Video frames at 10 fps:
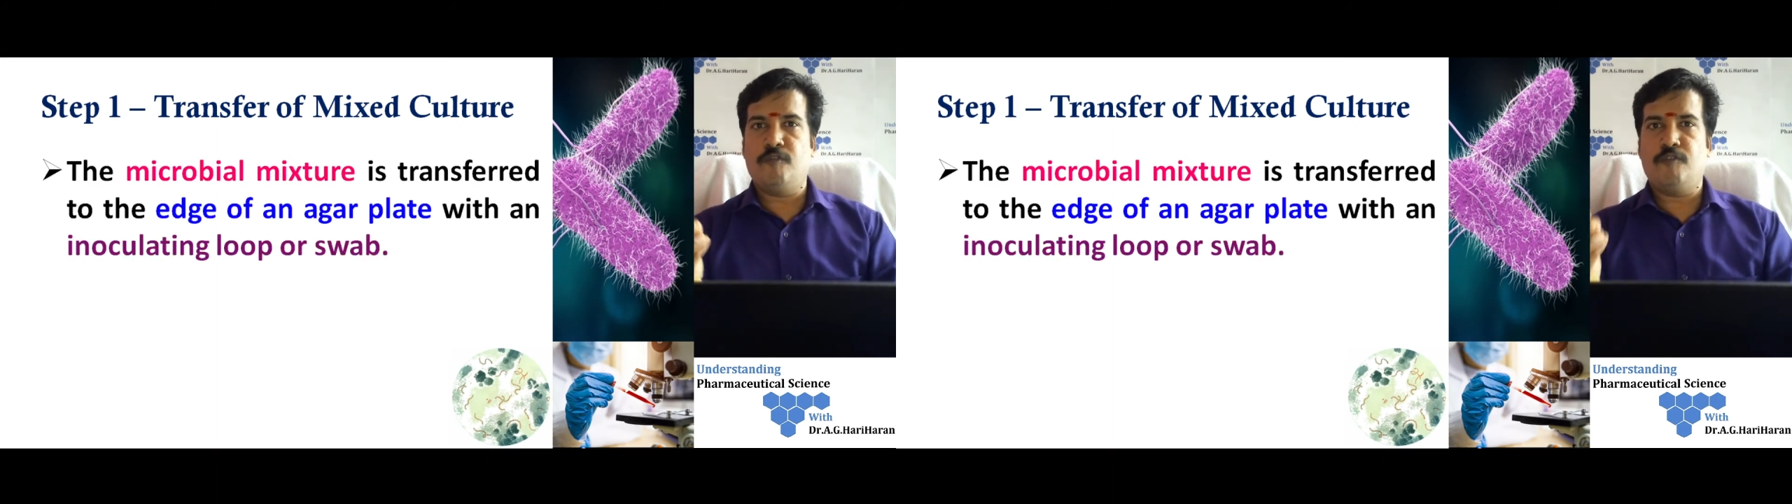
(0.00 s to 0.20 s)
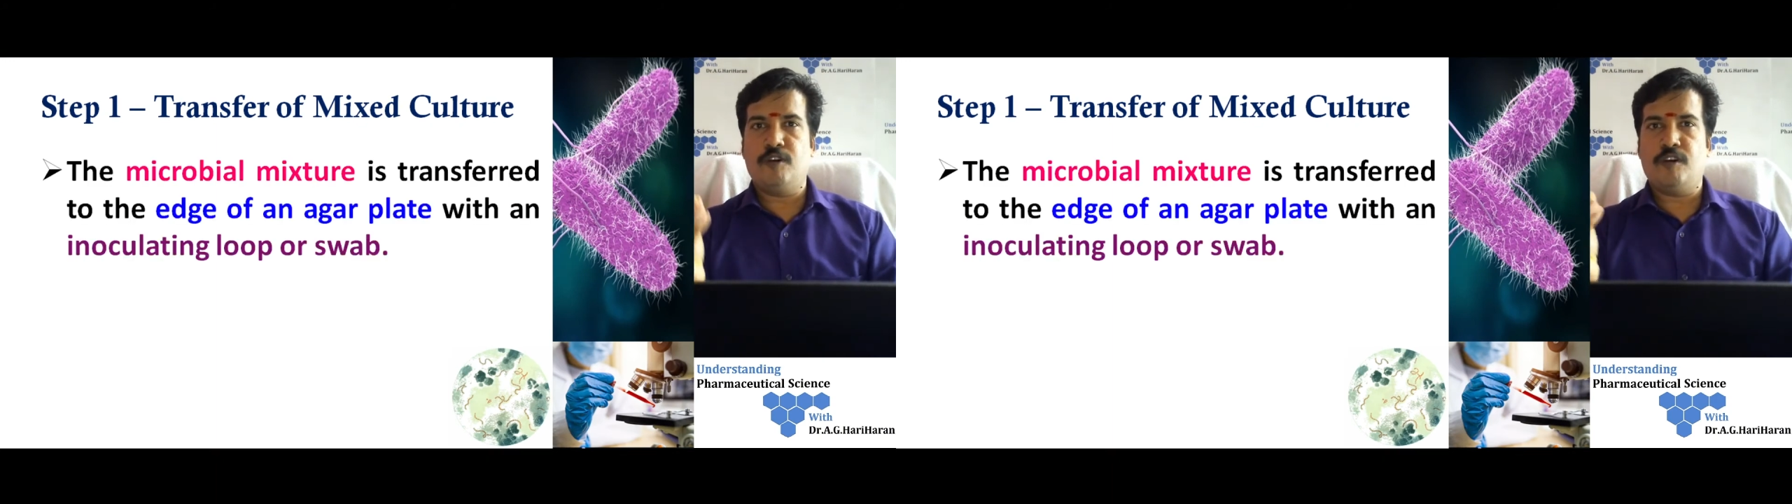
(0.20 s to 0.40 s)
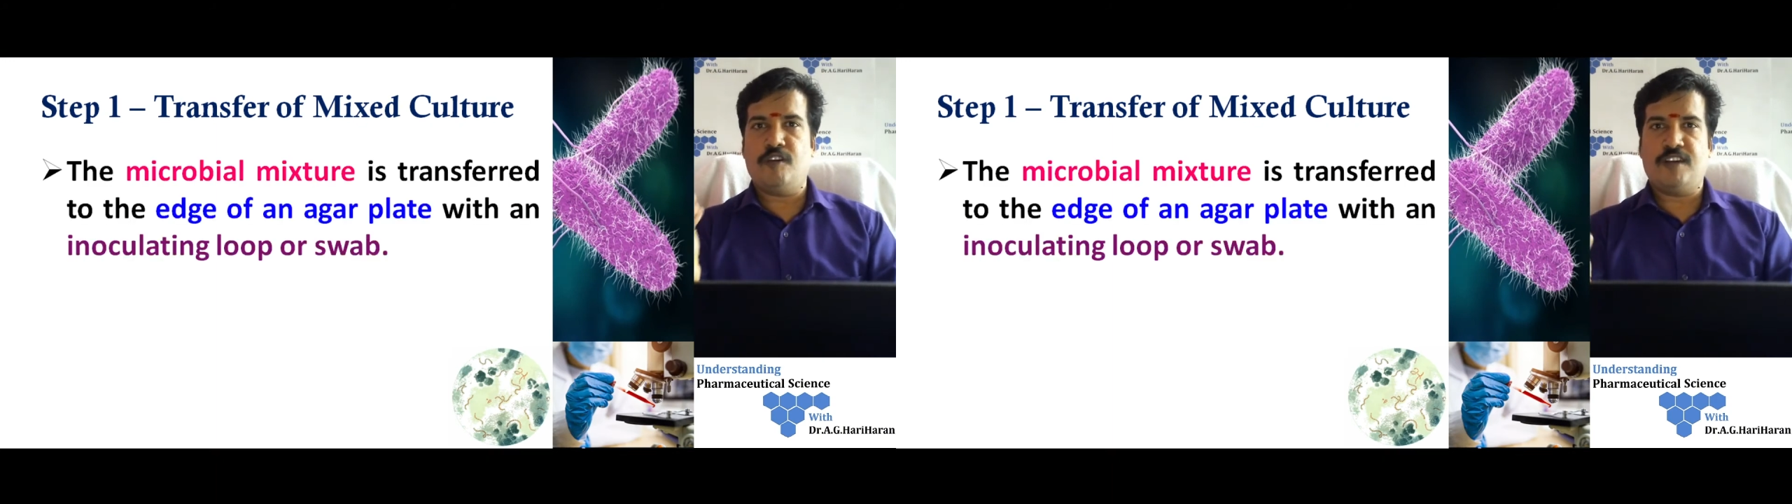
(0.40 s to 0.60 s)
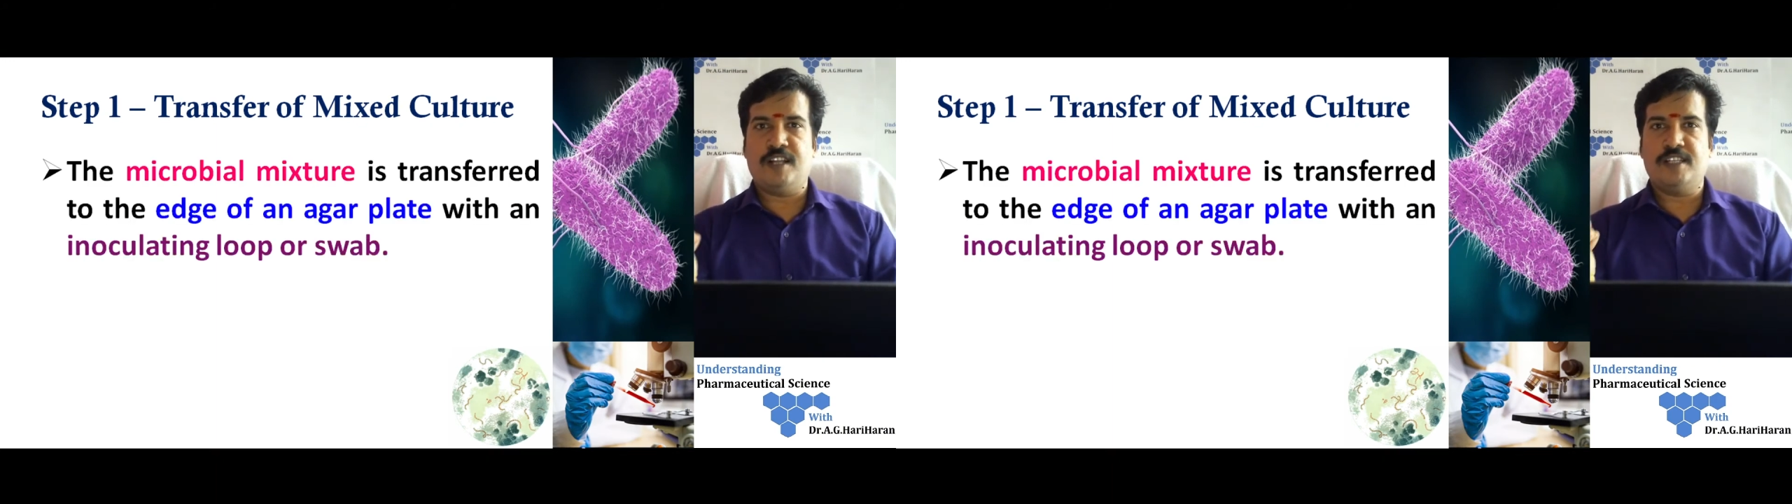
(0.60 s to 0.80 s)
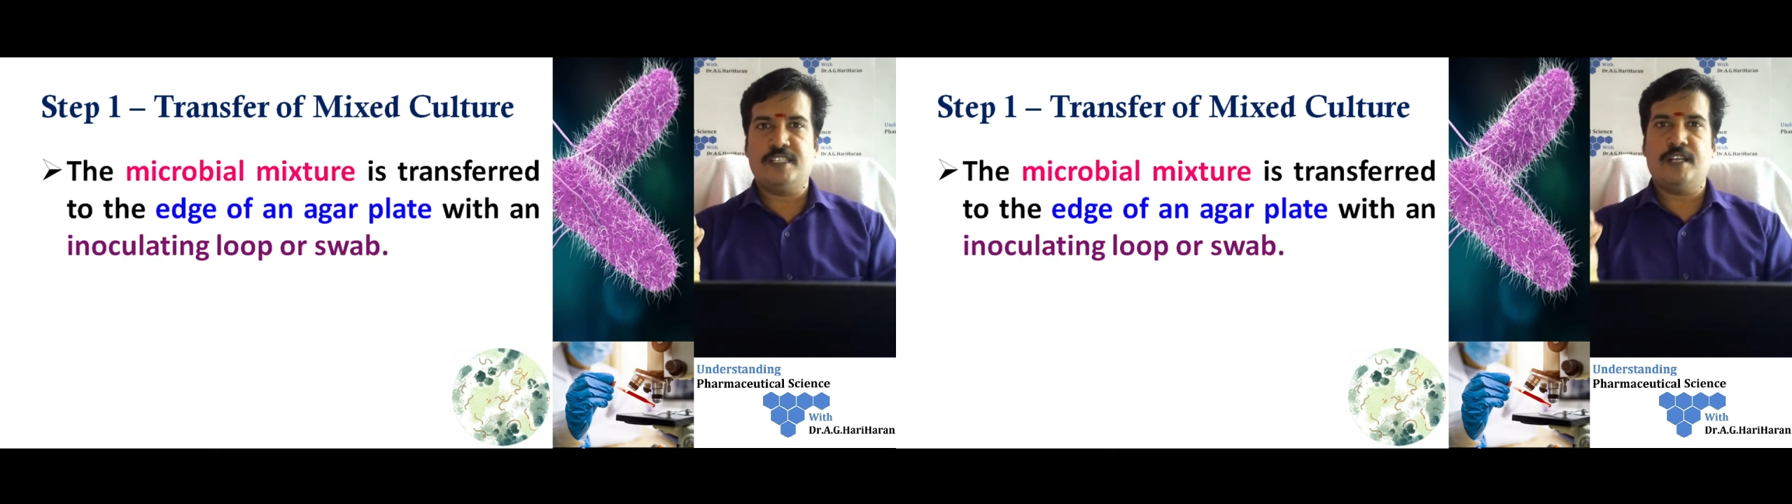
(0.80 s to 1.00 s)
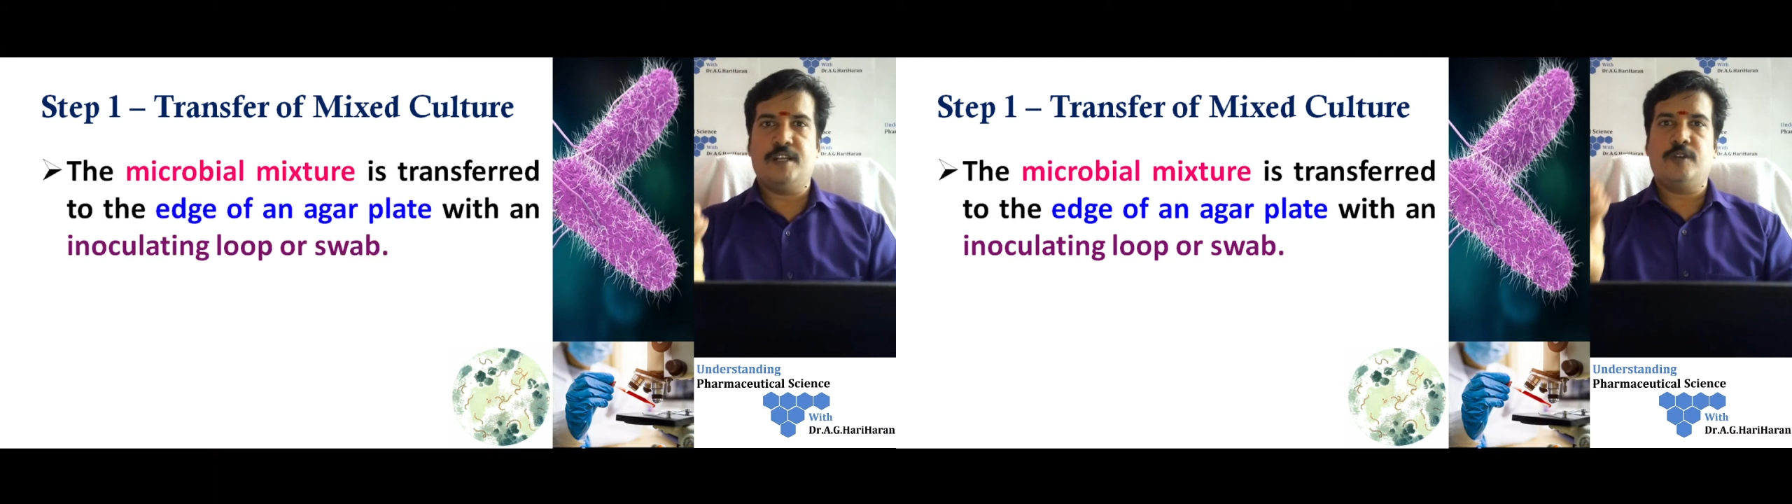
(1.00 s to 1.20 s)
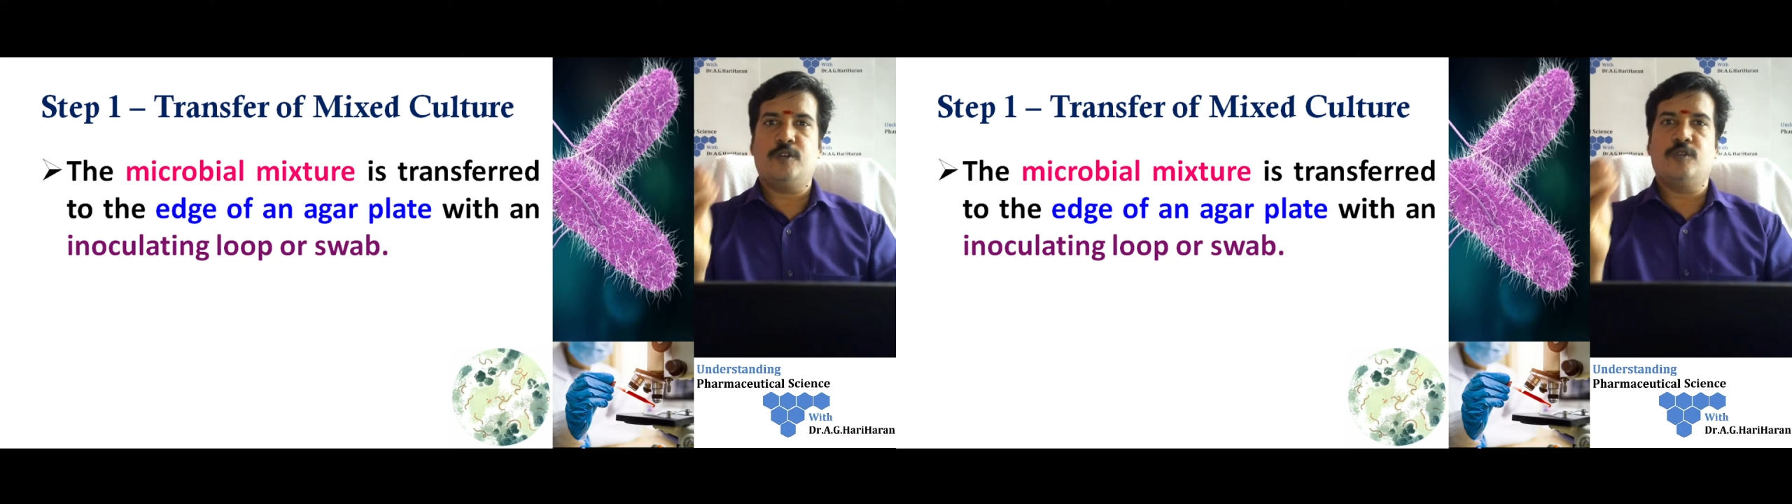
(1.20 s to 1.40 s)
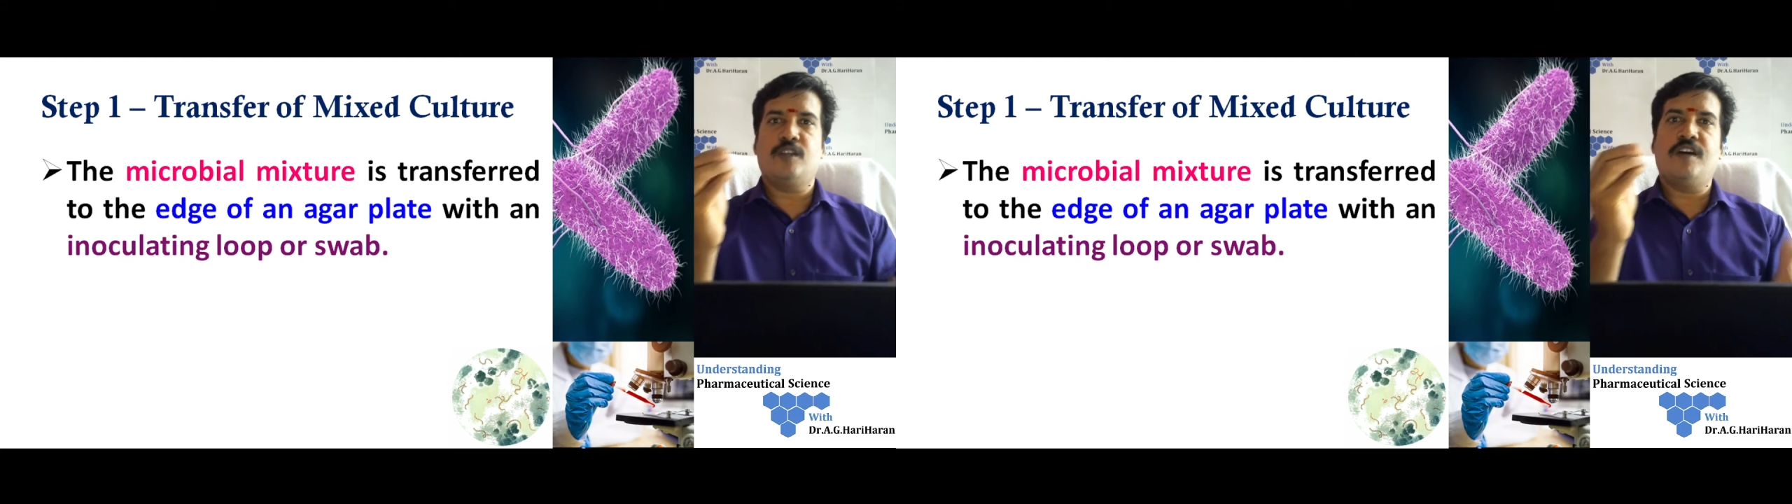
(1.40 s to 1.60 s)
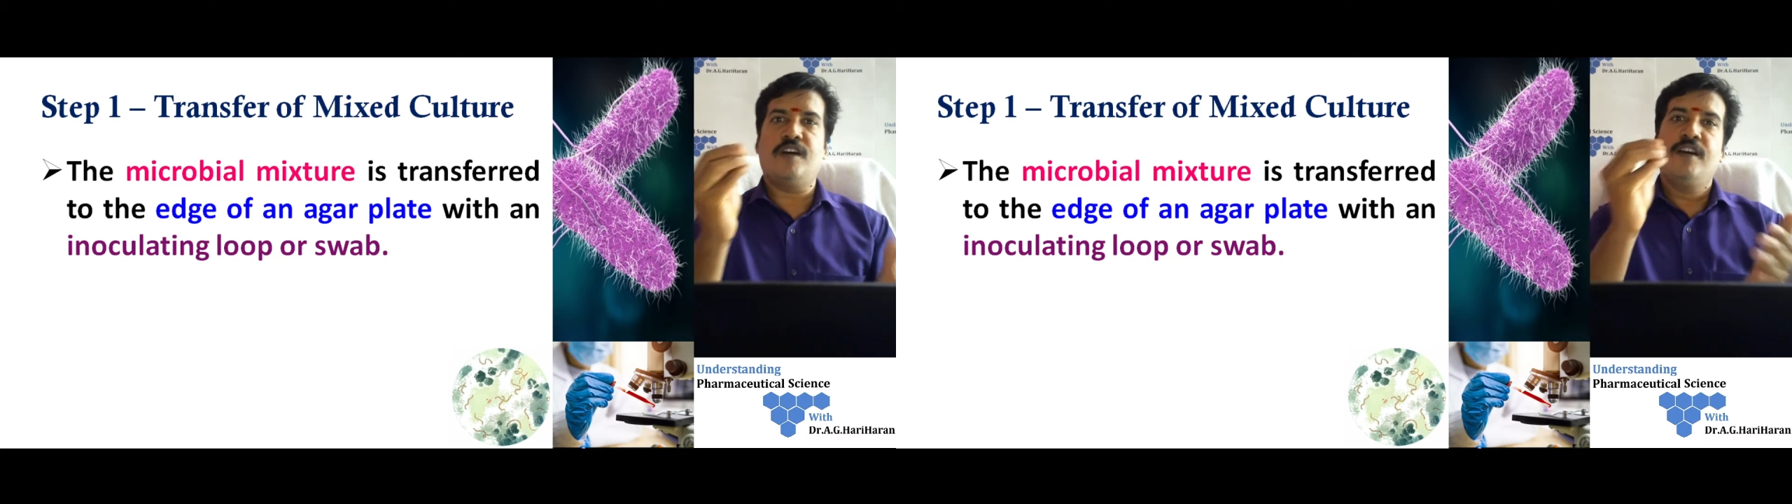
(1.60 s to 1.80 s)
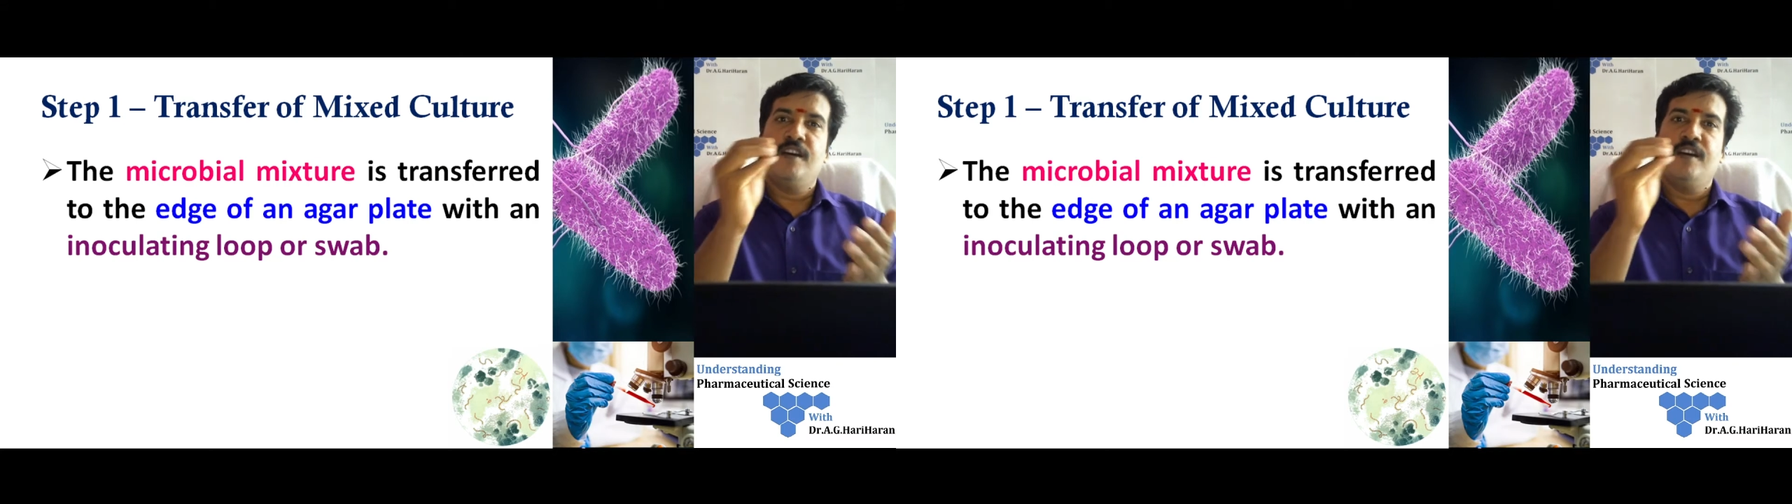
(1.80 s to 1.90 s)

full of culture to the